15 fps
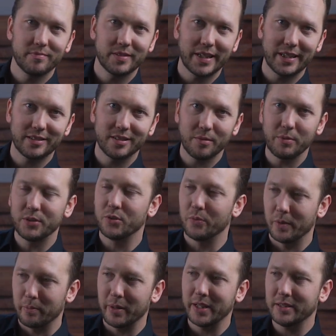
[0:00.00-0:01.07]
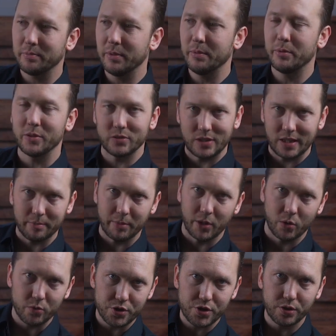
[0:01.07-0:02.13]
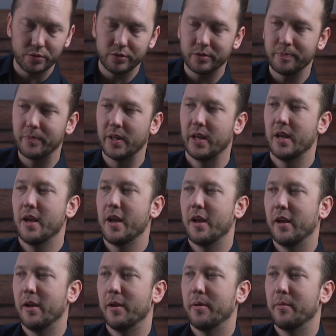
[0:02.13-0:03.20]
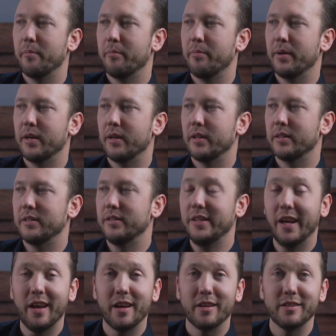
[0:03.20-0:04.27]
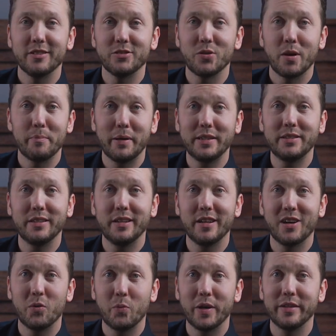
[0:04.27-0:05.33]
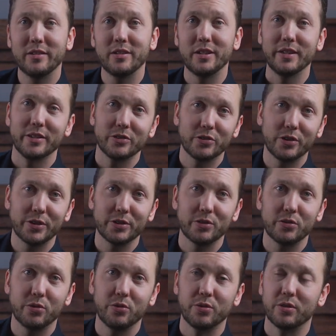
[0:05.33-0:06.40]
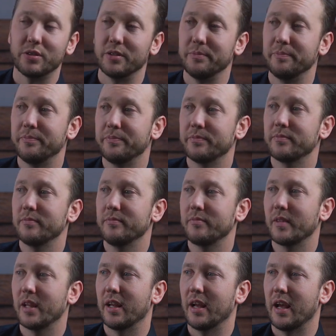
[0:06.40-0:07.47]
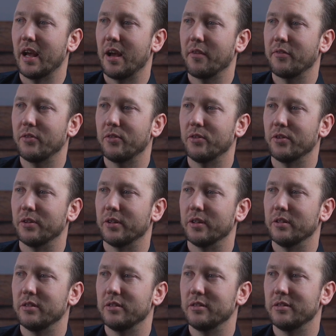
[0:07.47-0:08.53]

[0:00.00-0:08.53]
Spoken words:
get someone to replace me because I had my own shows. But yeah, so I went in a circus tour after